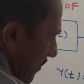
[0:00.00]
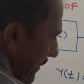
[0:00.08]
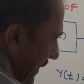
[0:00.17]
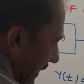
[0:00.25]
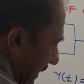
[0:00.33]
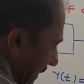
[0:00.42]

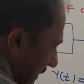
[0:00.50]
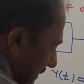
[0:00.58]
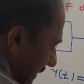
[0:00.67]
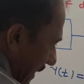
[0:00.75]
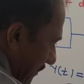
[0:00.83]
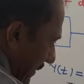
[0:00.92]
of t
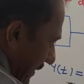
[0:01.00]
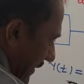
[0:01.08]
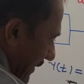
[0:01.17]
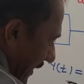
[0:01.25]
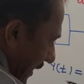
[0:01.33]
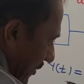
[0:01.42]
is
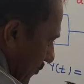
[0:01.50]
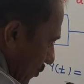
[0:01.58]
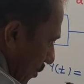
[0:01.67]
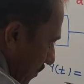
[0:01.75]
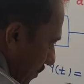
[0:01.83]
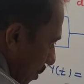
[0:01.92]
capital
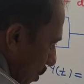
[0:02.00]
H of